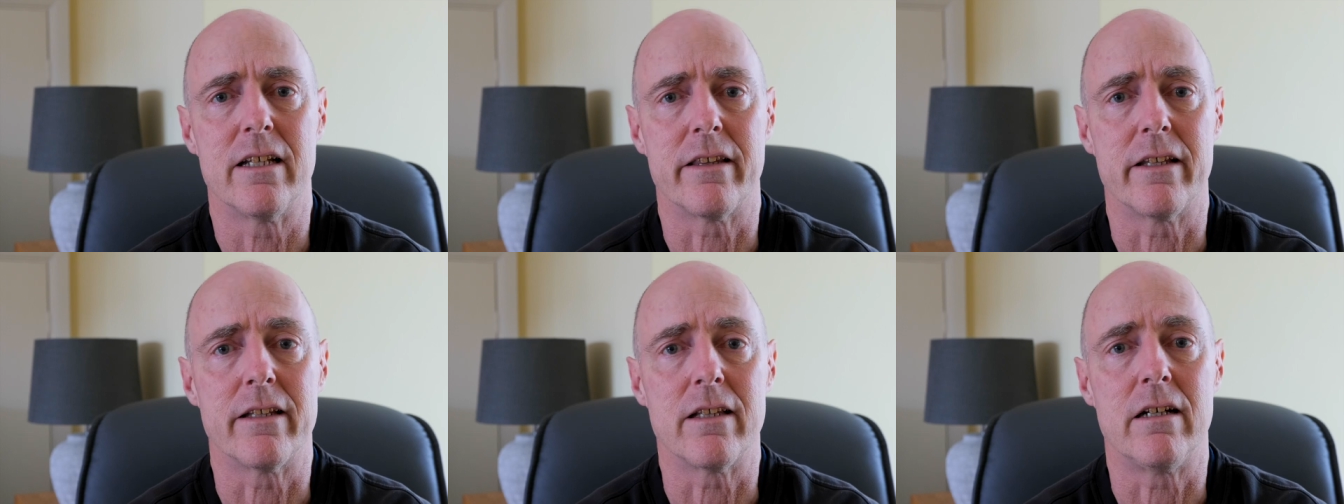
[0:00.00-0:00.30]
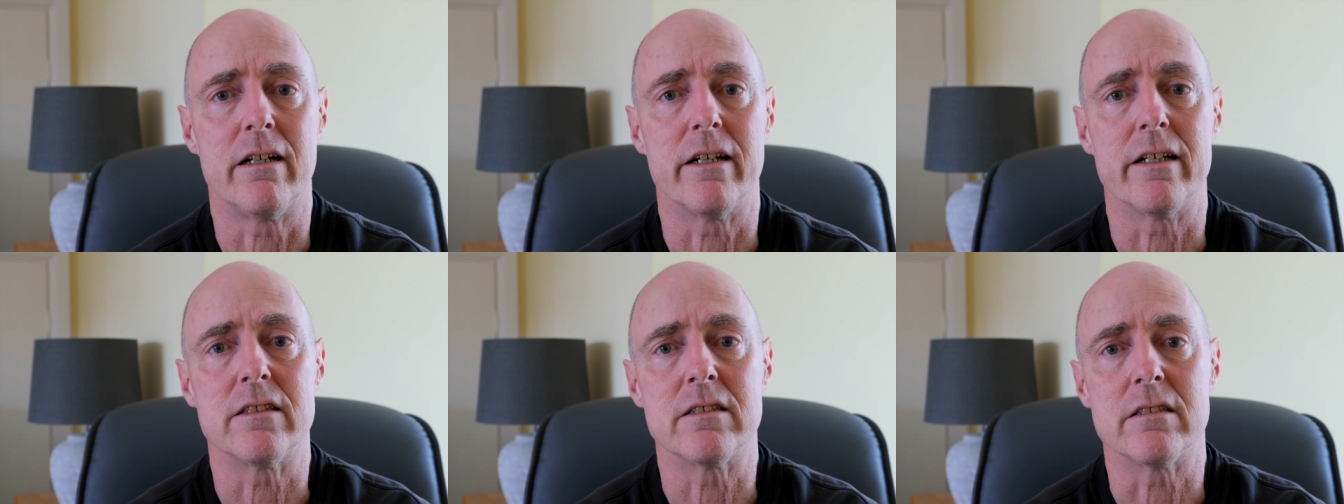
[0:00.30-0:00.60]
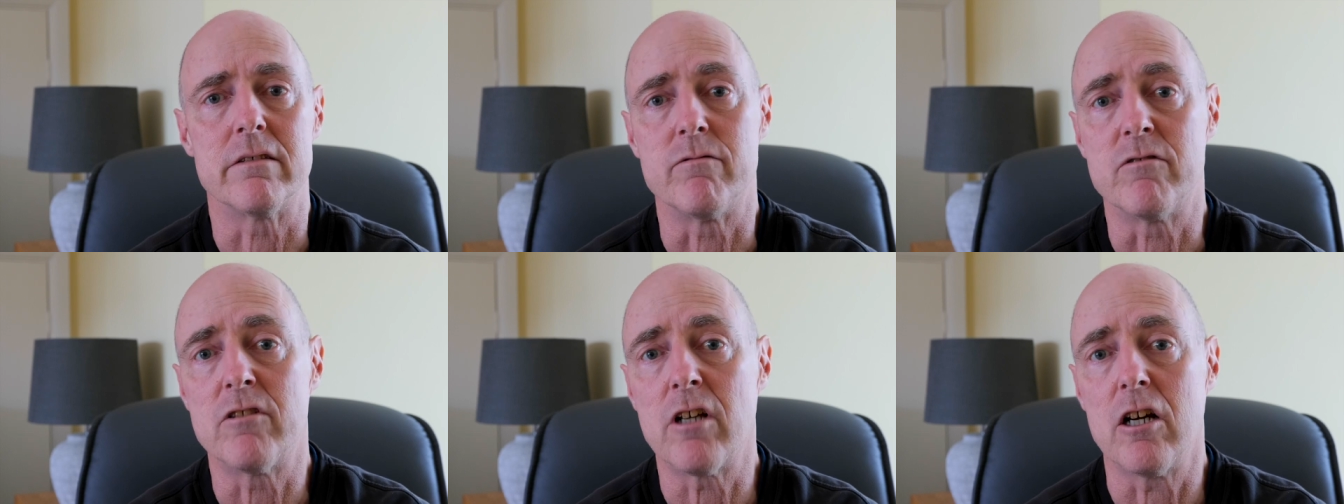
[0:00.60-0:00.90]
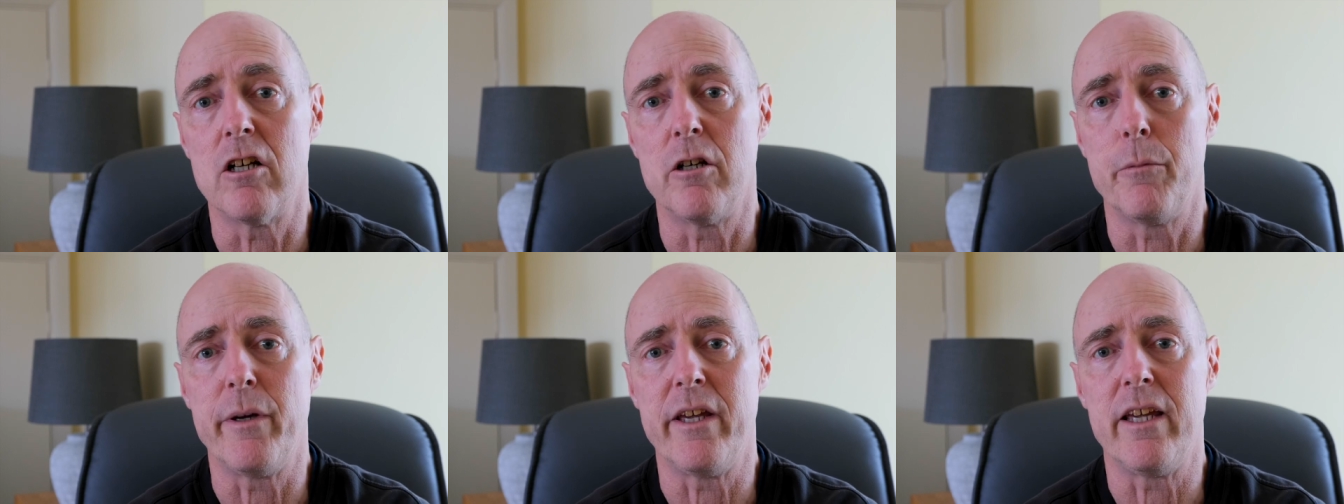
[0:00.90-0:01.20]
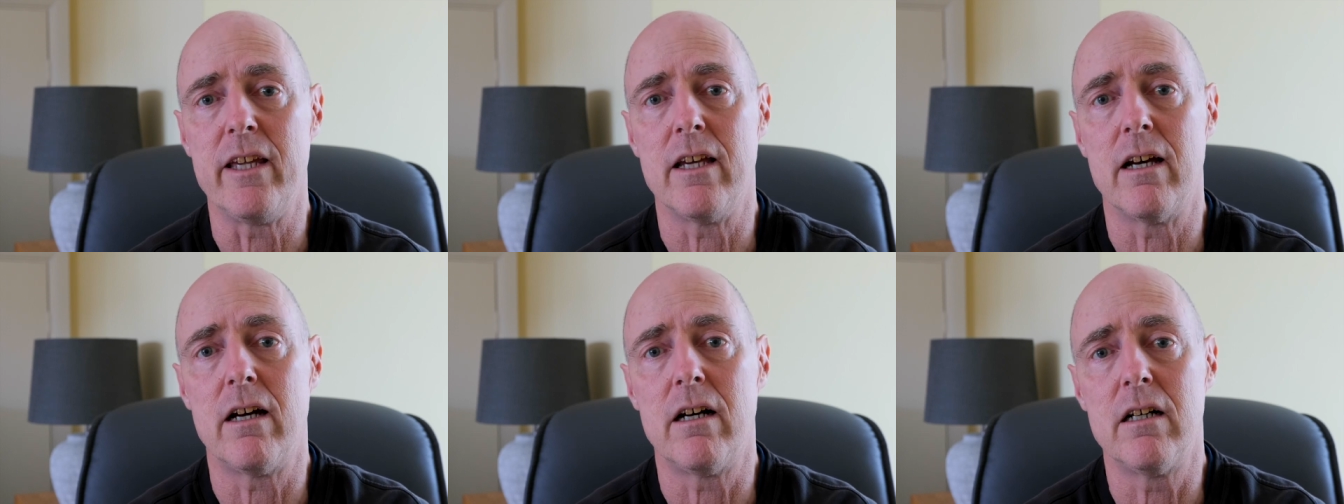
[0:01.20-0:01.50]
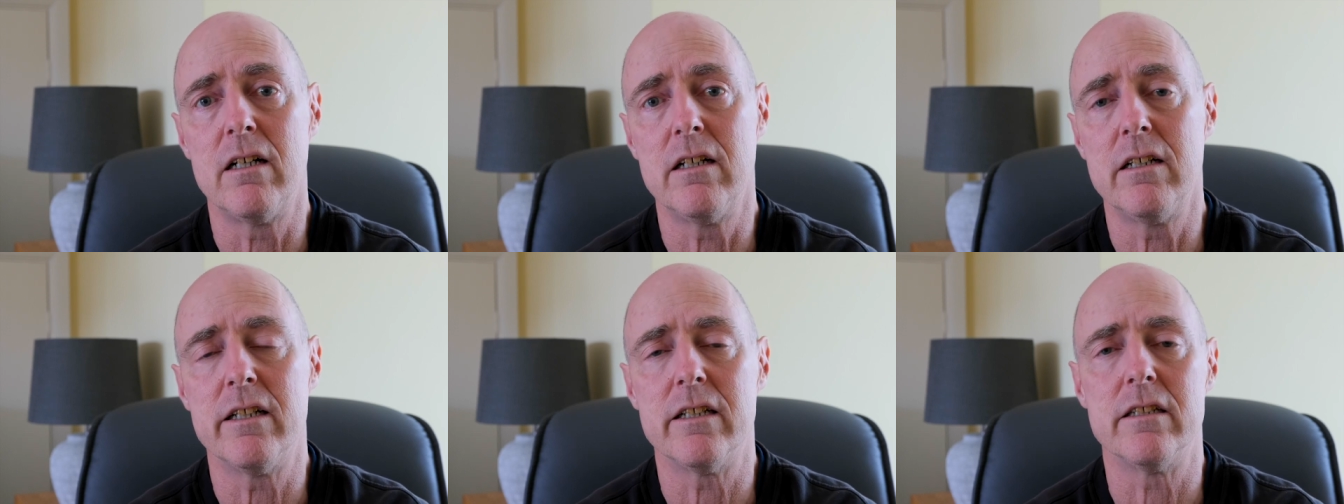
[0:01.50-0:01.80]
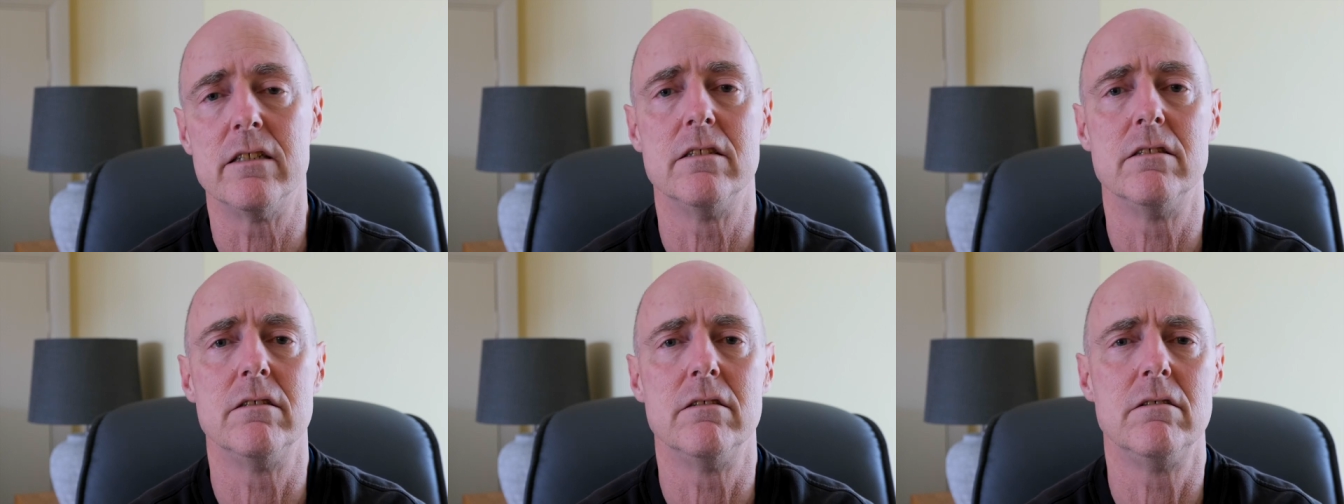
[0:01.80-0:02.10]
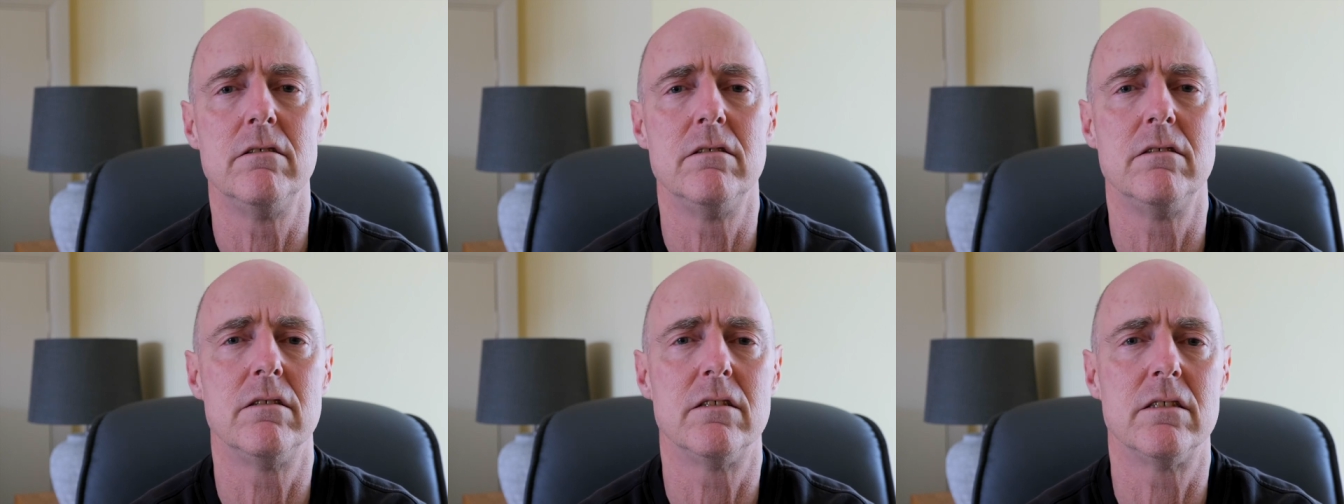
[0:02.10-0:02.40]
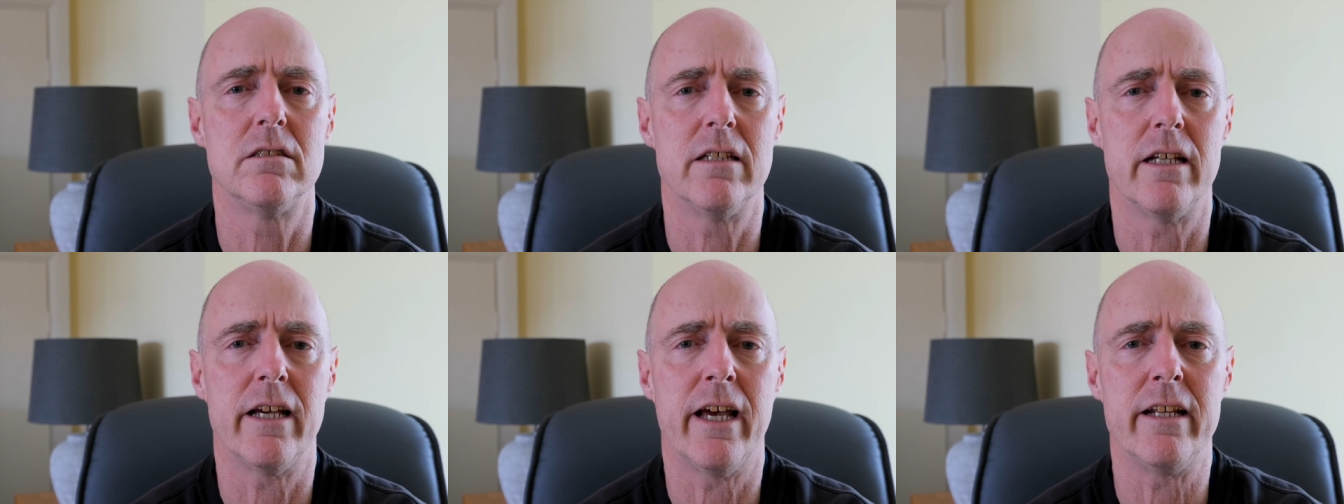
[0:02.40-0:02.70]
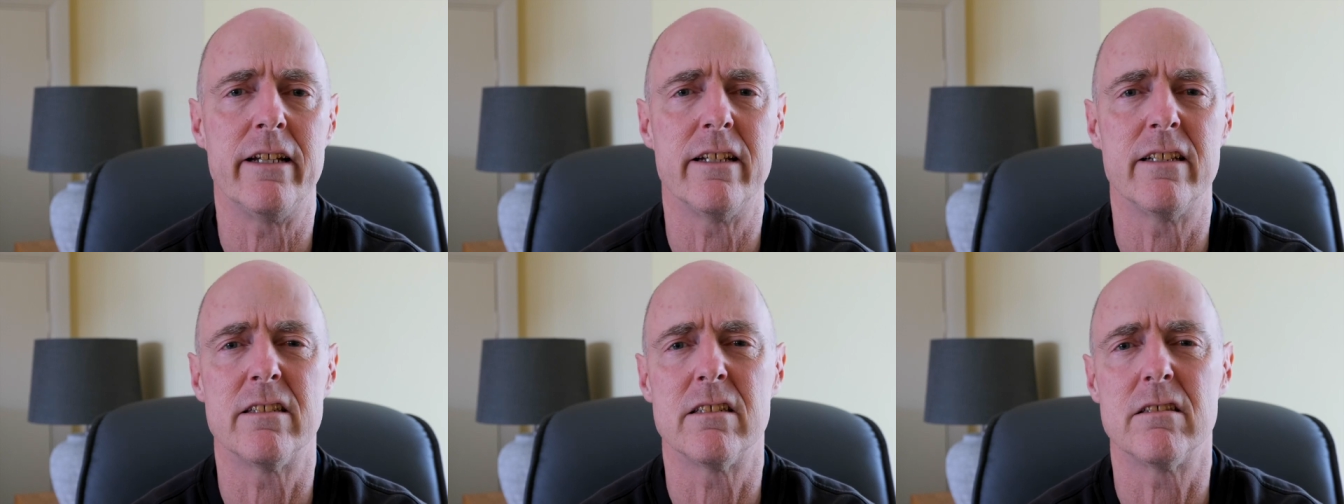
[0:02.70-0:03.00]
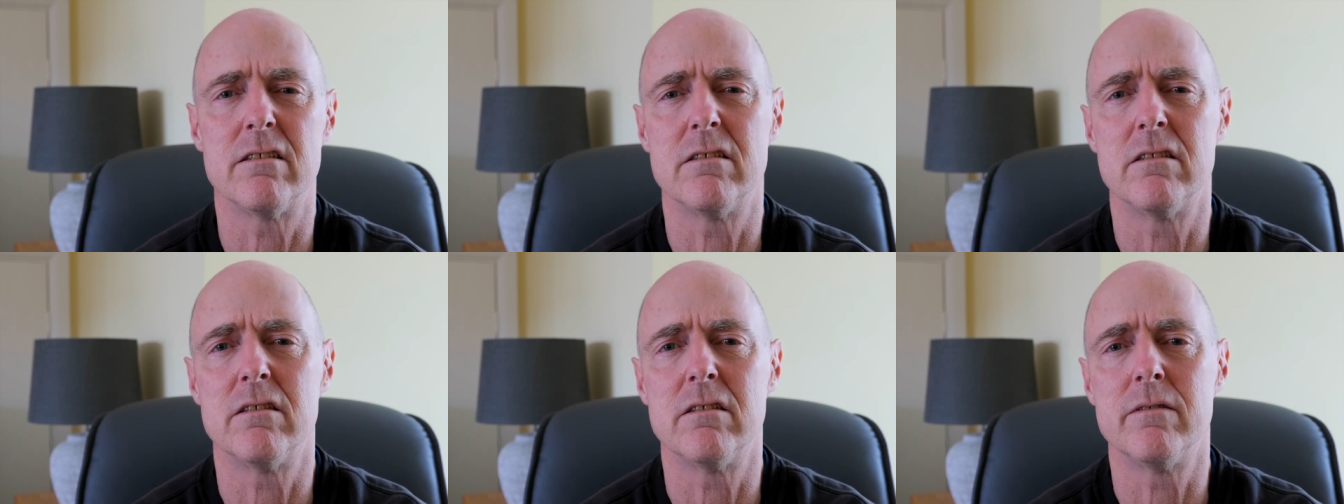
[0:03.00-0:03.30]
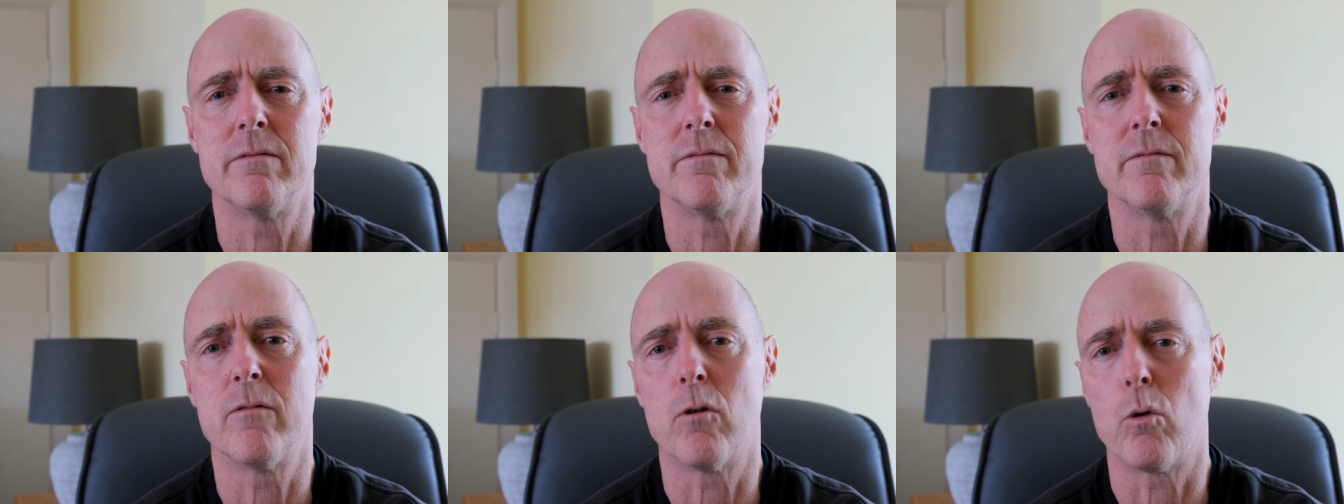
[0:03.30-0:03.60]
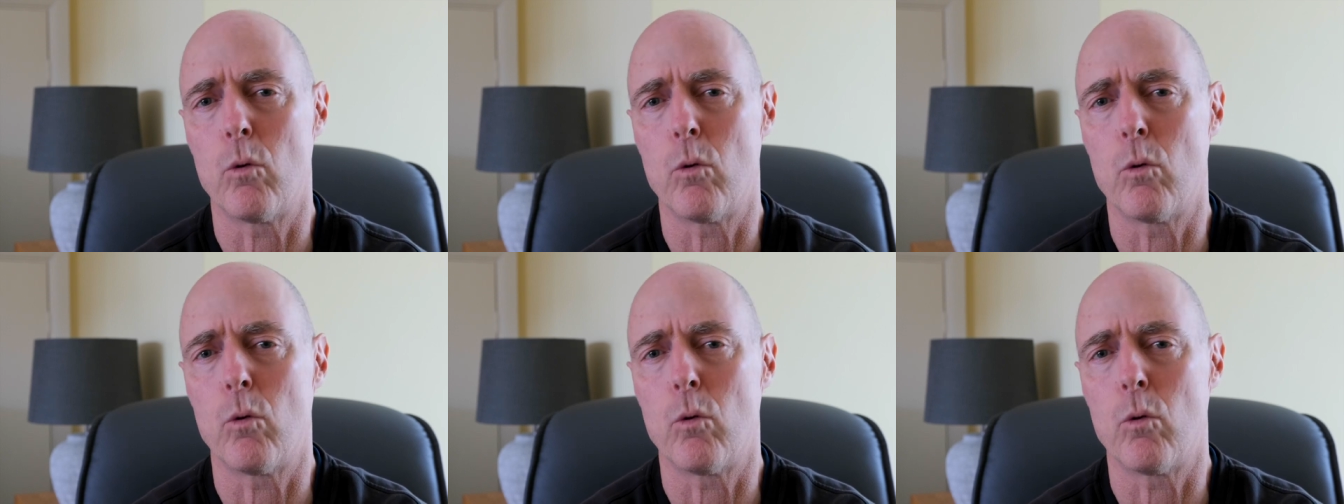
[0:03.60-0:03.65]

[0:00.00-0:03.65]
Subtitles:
the likes of Toby Young, who's editor of,